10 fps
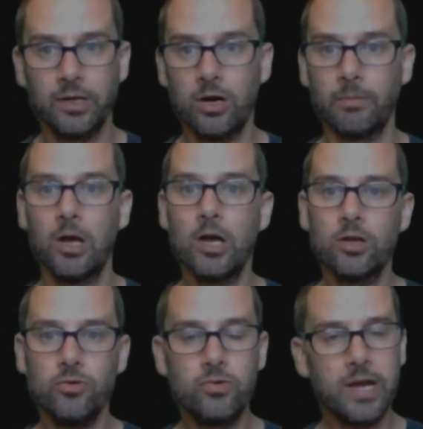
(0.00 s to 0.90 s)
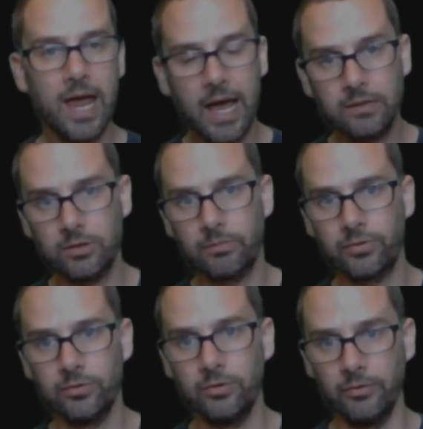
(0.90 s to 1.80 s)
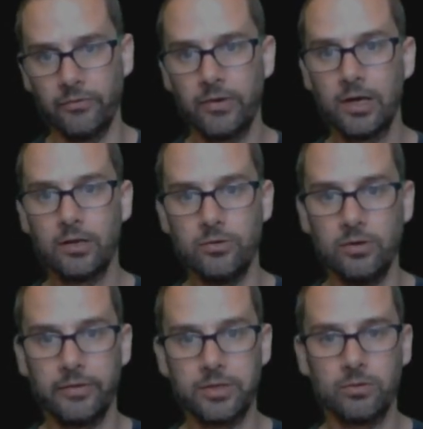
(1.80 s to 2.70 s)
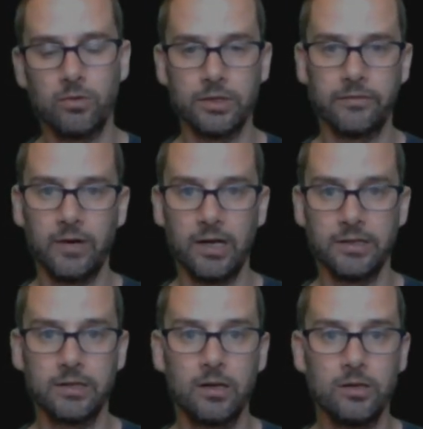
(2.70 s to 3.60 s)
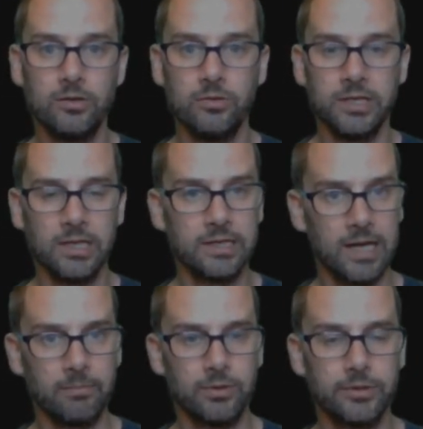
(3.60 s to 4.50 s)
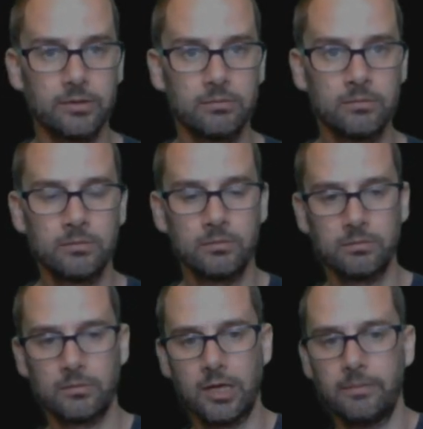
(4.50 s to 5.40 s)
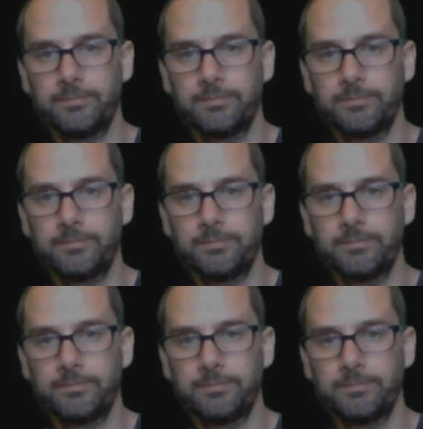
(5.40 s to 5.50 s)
home, you cannot prove universal quantifiers using examples. Okay.